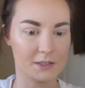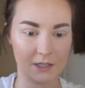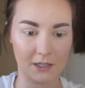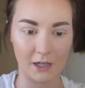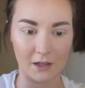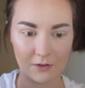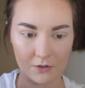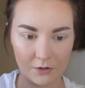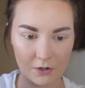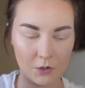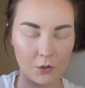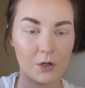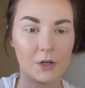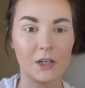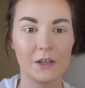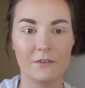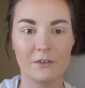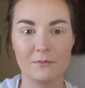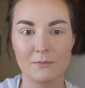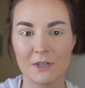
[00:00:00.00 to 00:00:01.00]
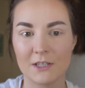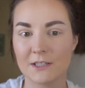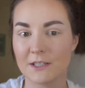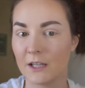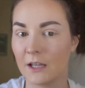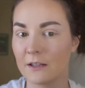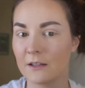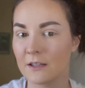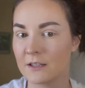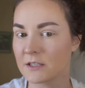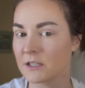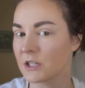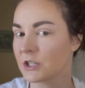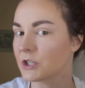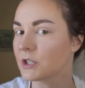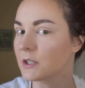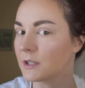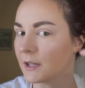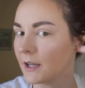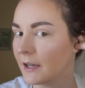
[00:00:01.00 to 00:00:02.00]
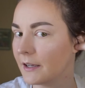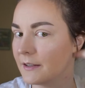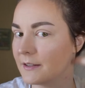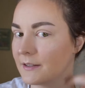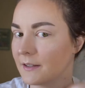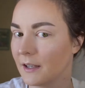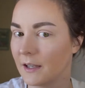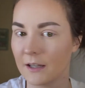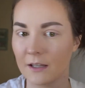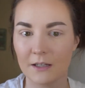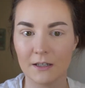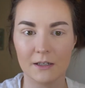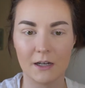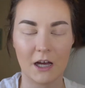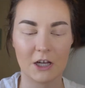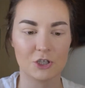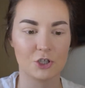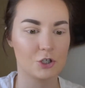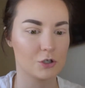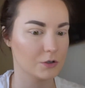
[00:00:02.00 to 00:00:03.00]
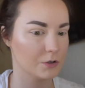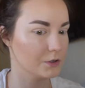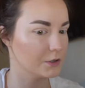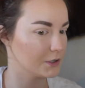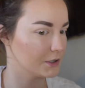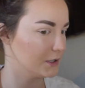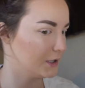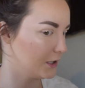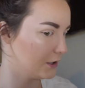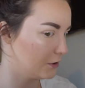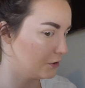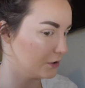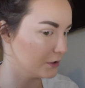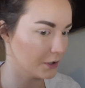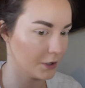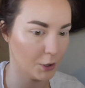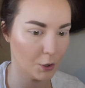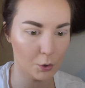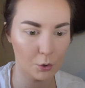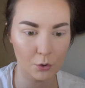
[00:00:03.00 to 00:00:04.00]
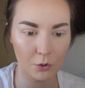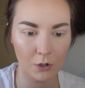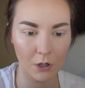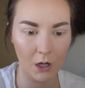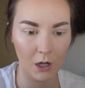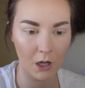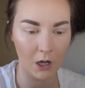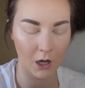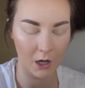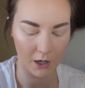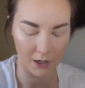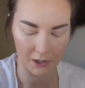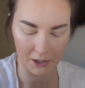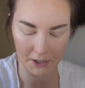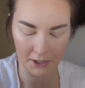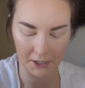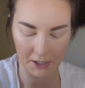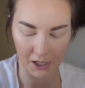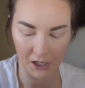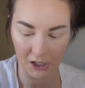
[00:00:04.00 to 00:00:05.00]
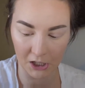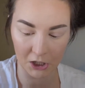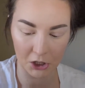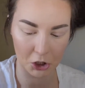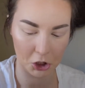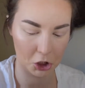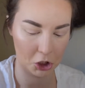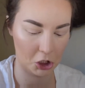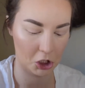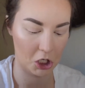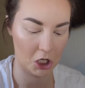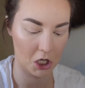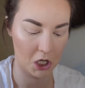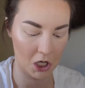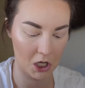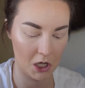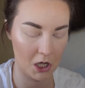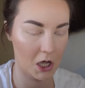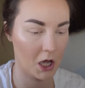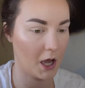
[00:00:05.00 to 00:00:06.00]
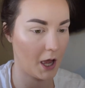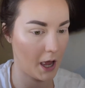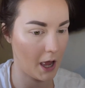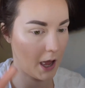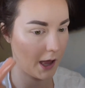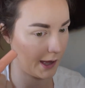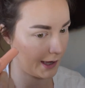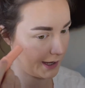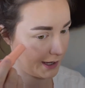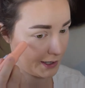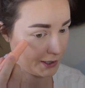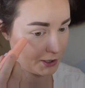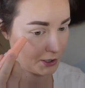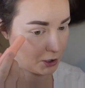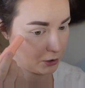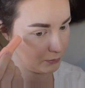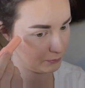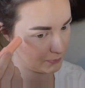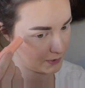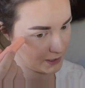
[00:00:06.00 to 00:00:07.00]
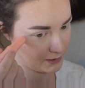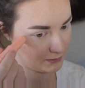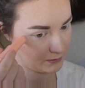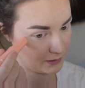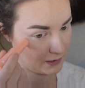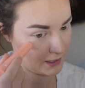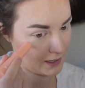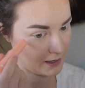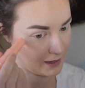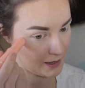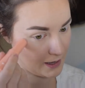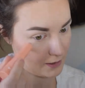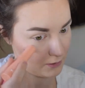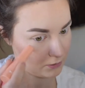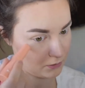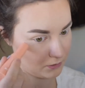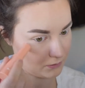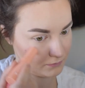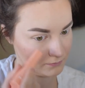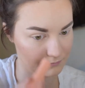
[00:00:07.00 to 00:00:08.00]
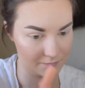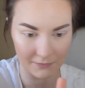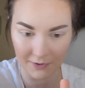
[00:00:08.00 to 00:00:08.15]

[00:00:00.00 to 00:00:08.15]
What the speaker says: together though are giving my skin like such a nice, like, natural looking glow, and I don't mind at all.